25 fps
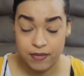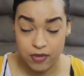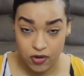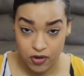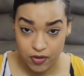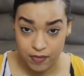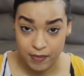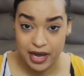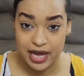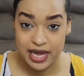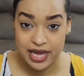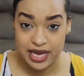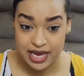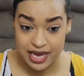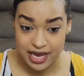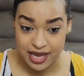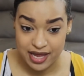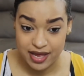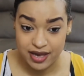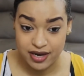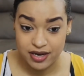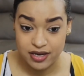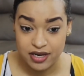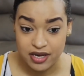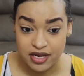my
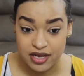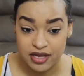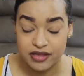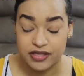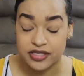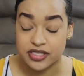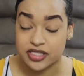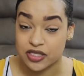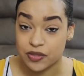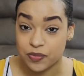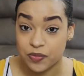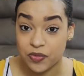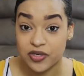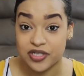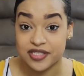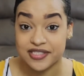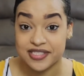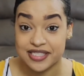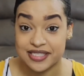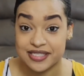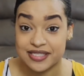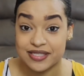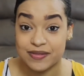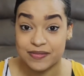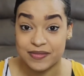hand the support
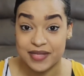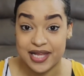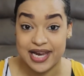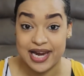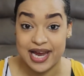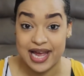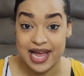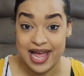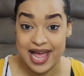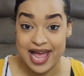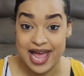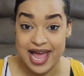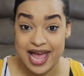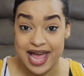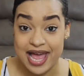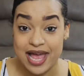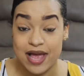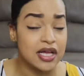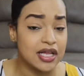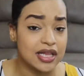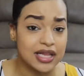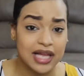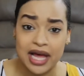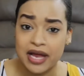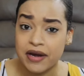system that I had.
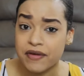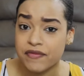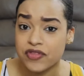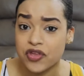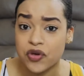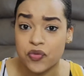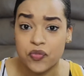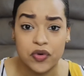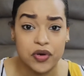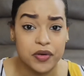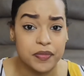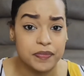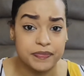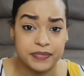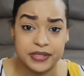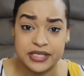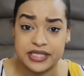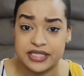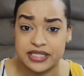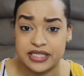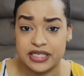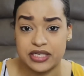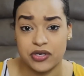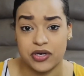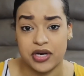A lot of them were
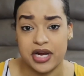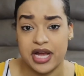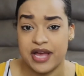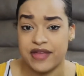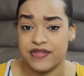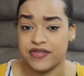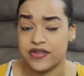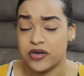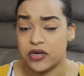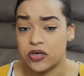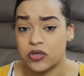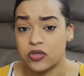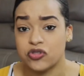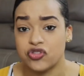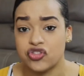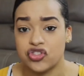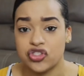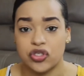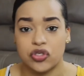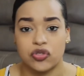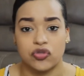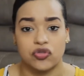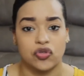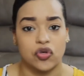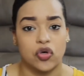busy or had their own
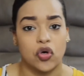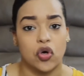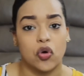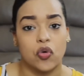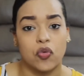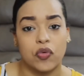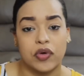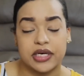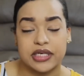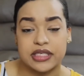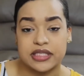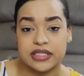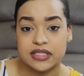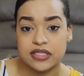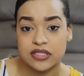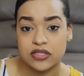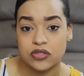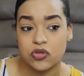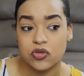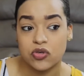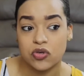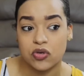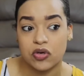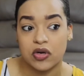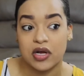children or were in
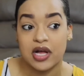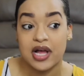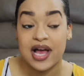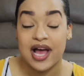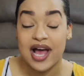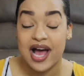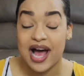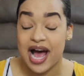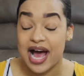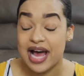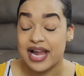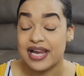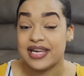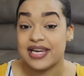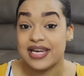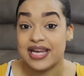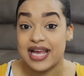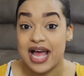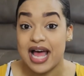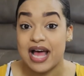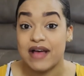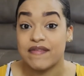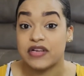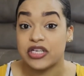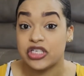school. I didn't
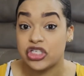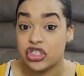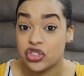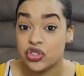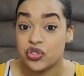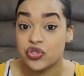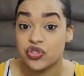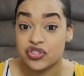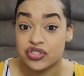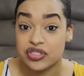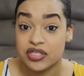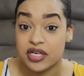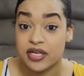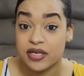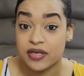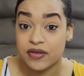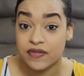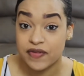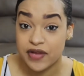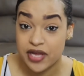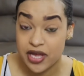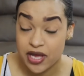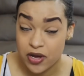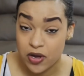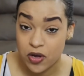have a huge ton of
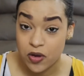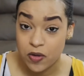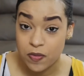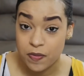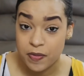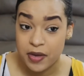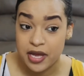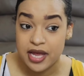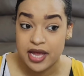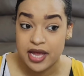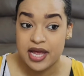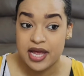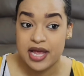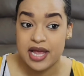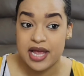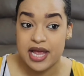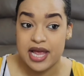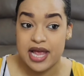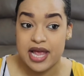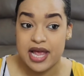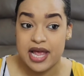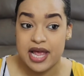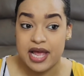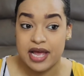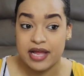help,
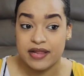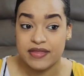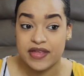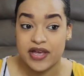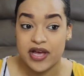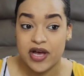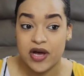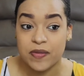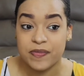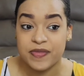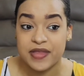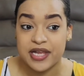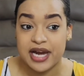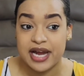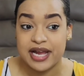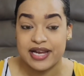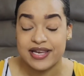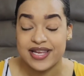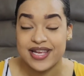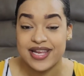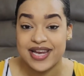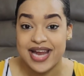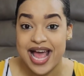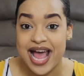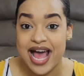and the help that I
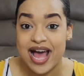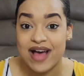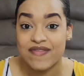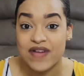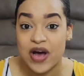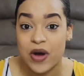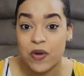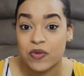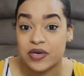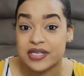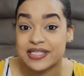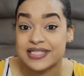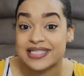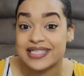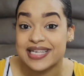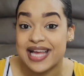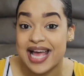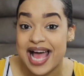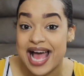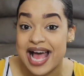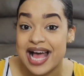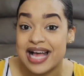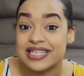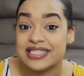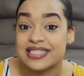did have, I wasn't
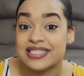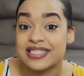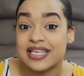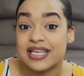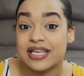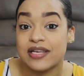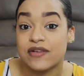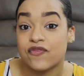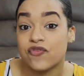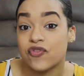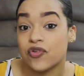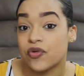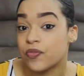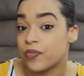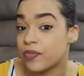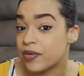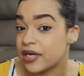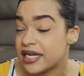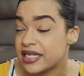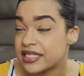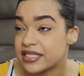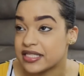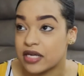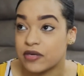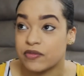asking for
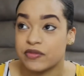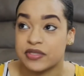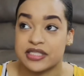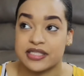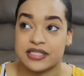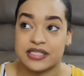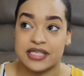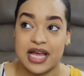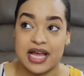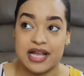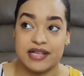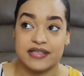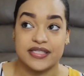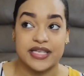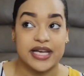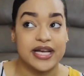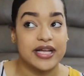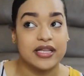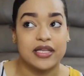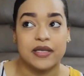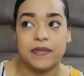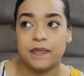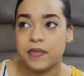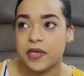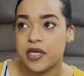breaks. I wasn't
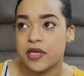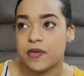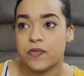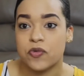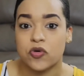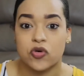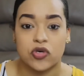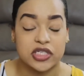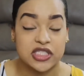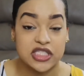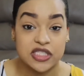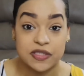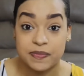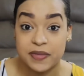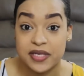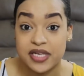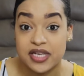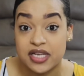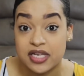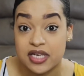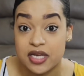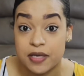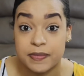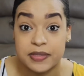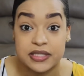telling people or
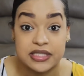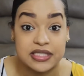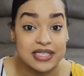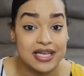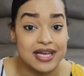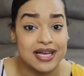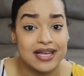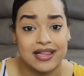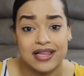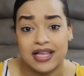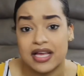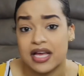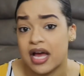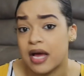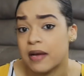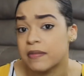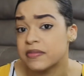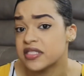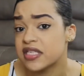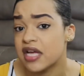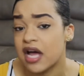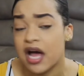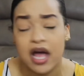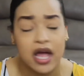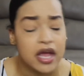speaking up and saying that I'm
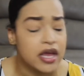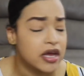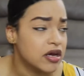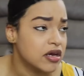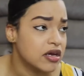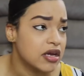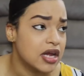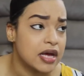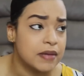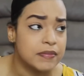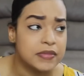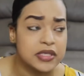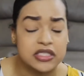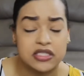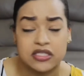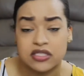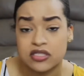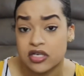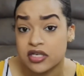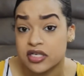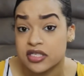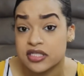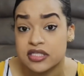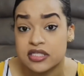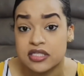tired, I'm
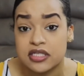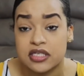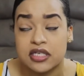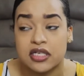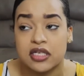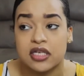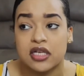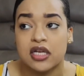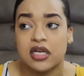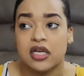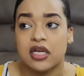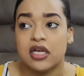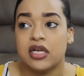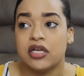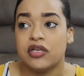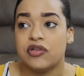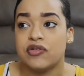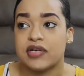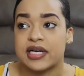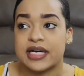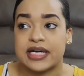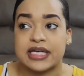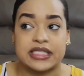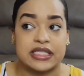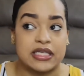exhausted, you
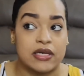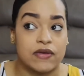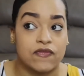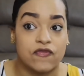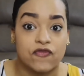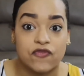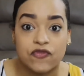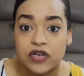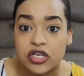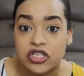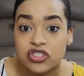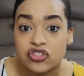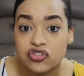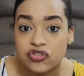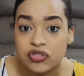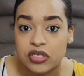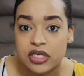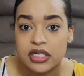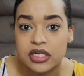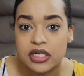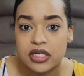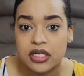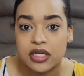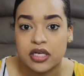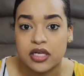guys, I'm
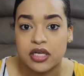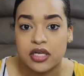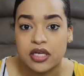frustrated.